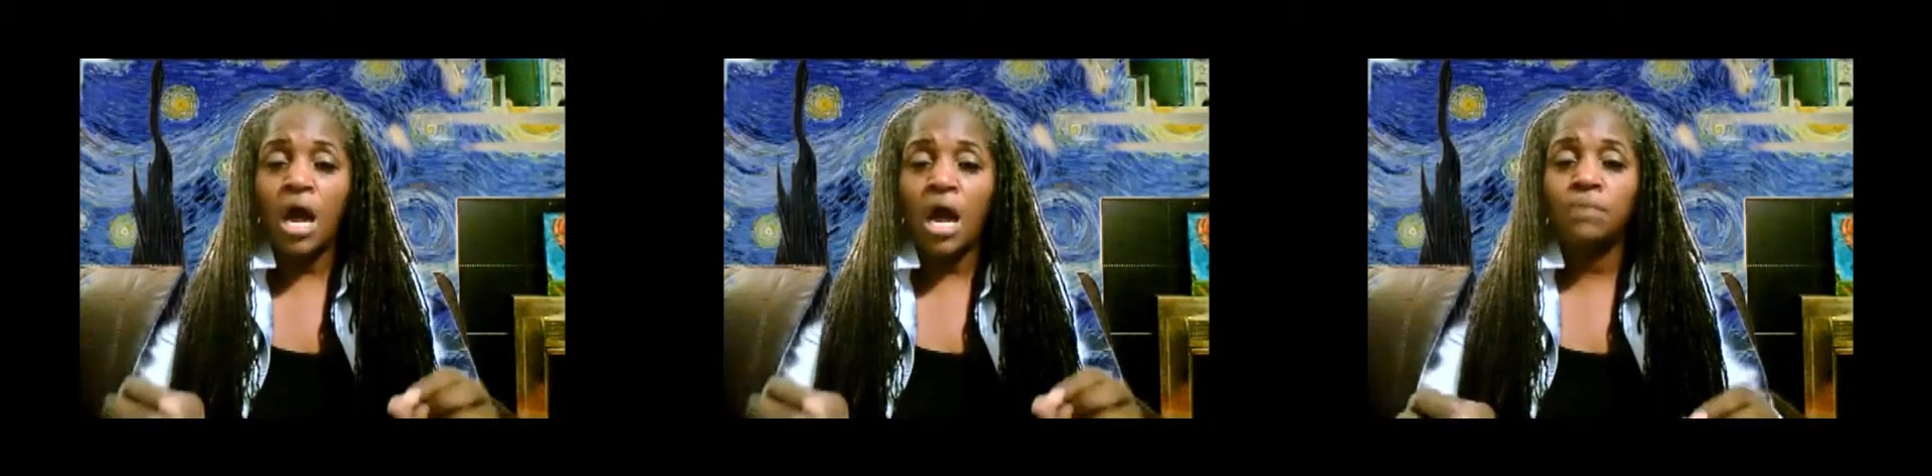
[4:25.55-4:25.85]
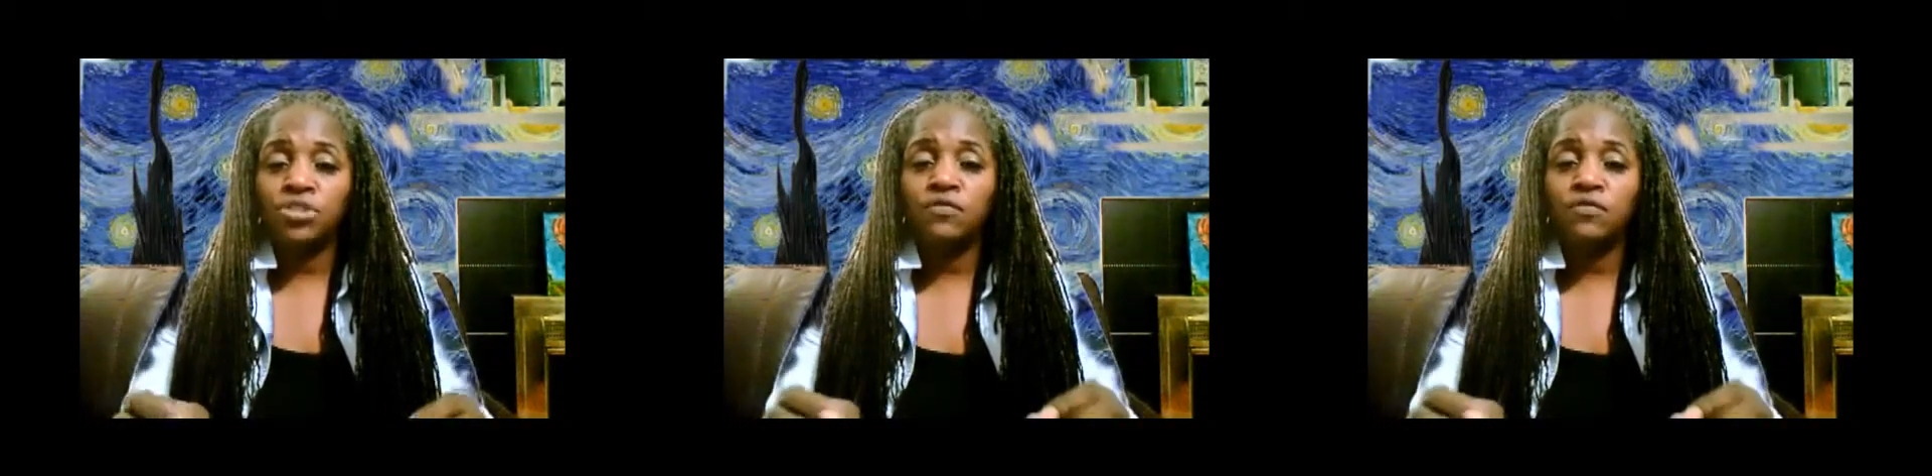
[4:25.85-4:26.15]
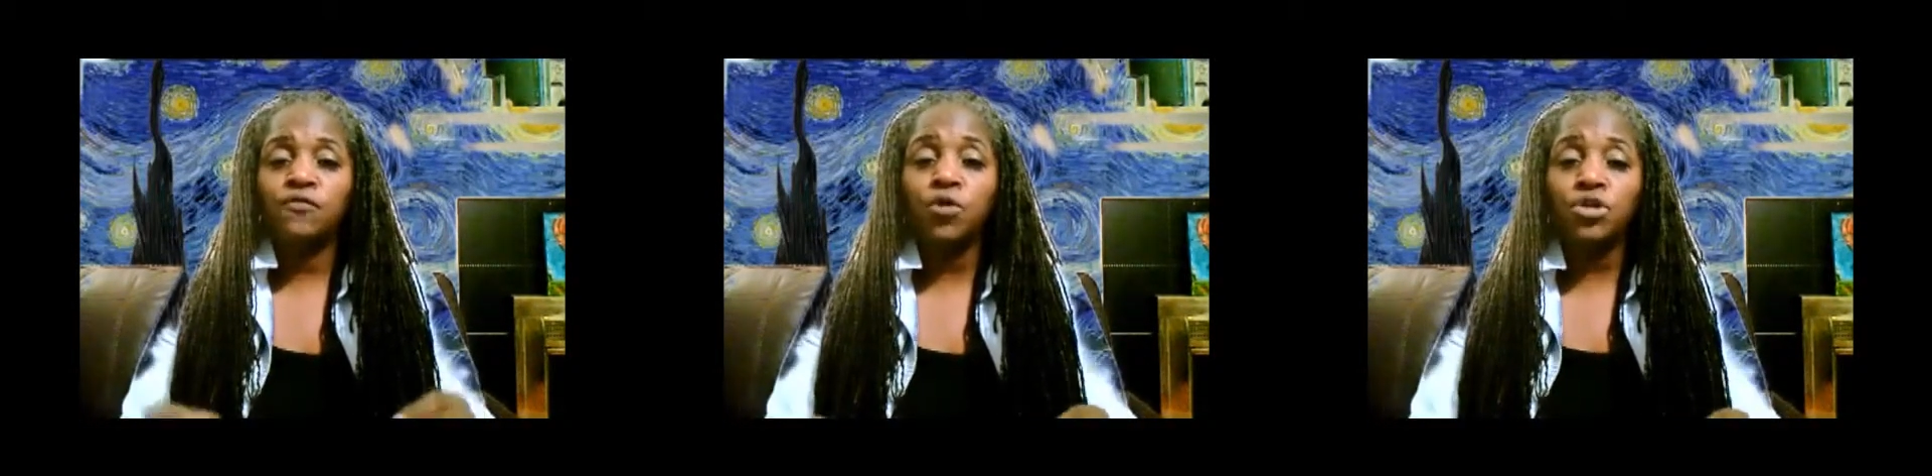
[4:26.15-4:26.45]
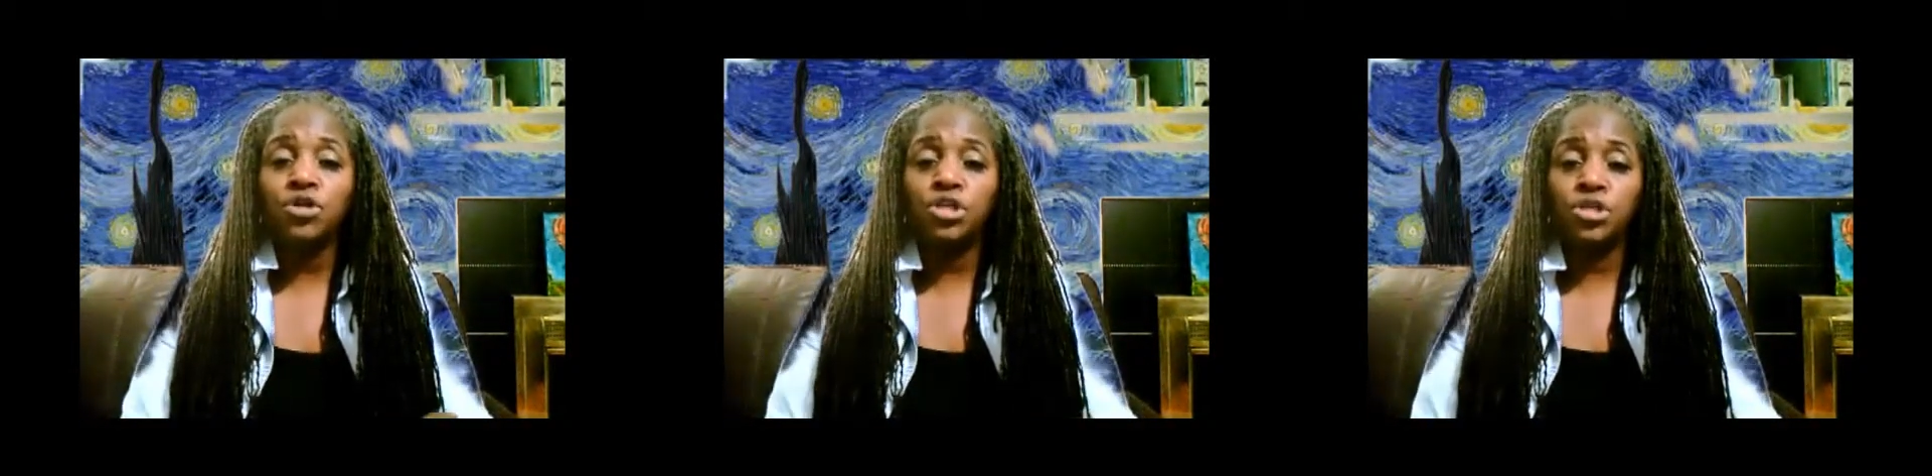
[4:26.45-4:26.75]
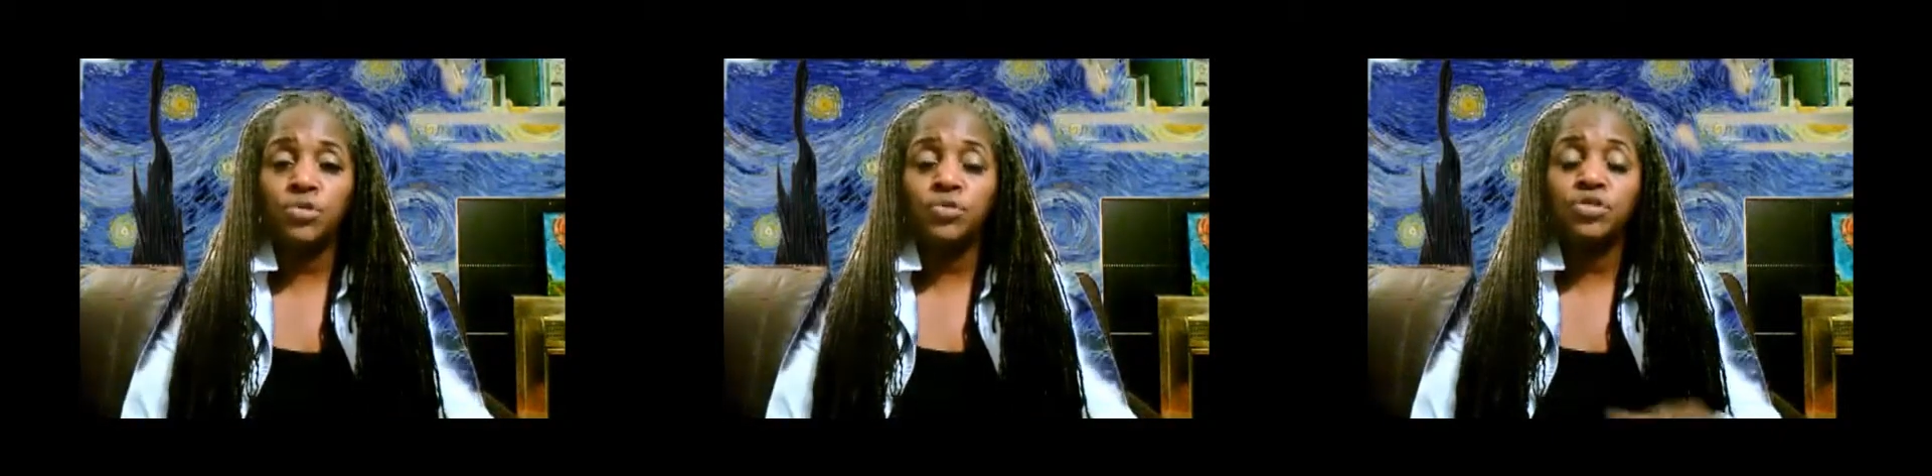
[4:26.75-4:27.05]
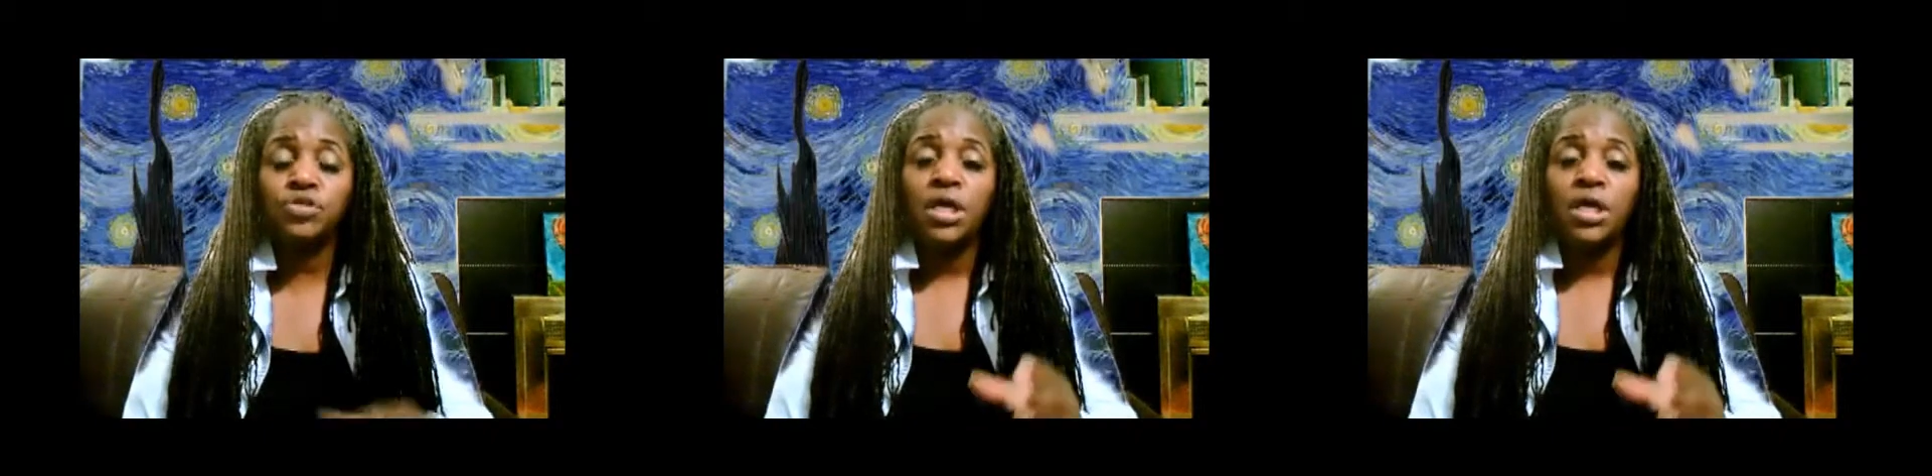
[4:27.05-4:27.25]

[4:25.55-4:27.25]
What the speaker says: option for you to use